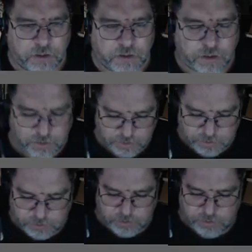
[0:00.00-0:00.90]

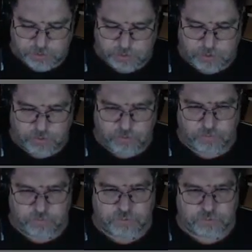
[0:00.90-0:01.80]
And let's
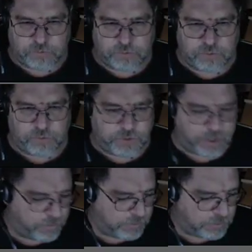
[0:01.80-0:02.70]
go
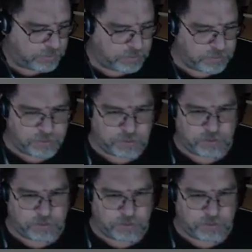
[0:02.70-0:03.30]
2000.